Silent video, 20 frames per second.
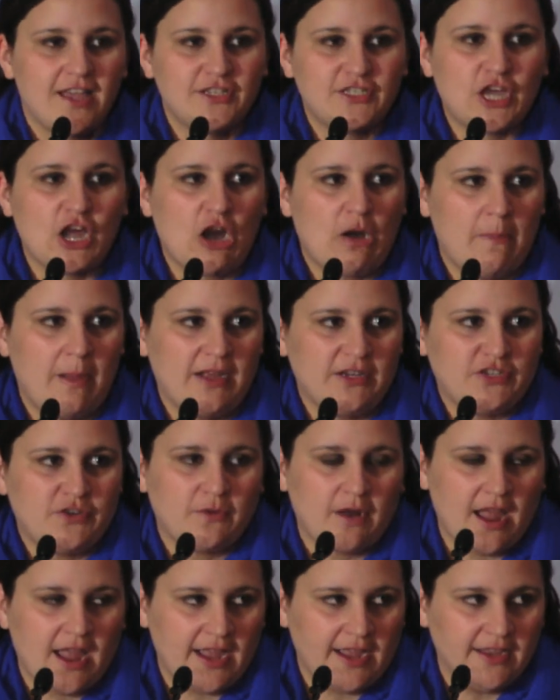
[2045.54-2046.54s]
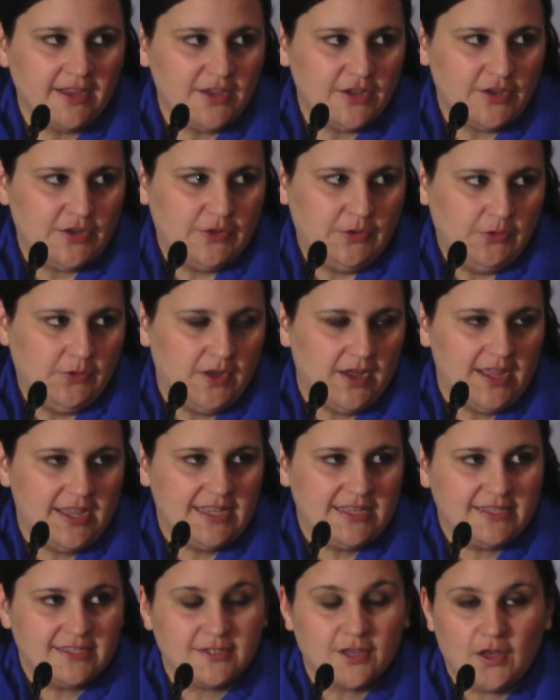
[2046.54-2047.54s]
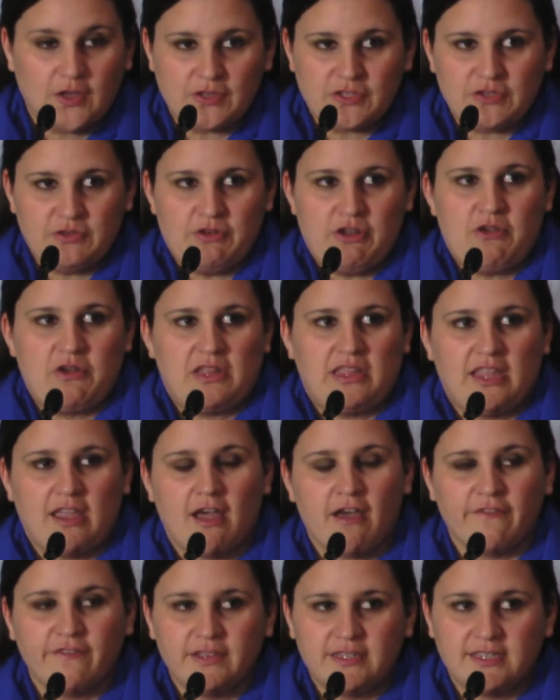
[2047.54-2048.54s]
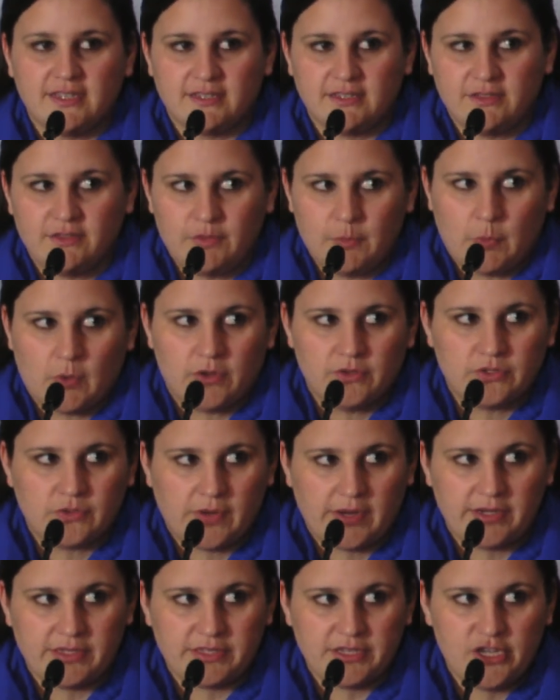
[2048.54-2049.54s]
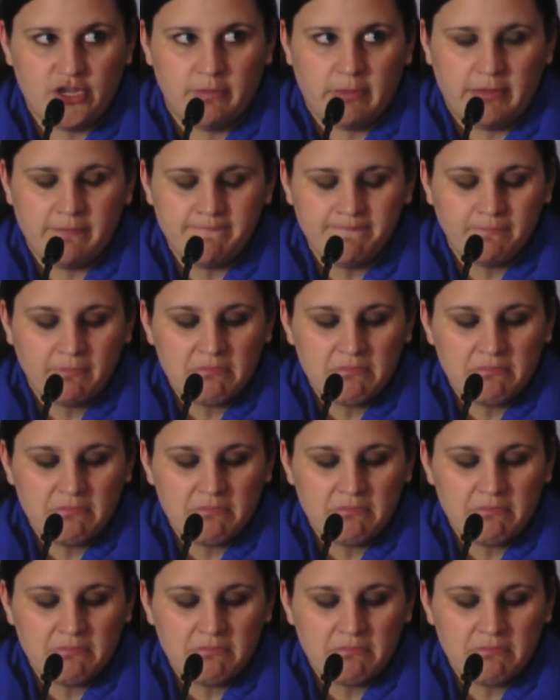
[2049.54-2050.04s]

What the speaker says: Tara Batarai, who is also known in the office as the world's greatest human,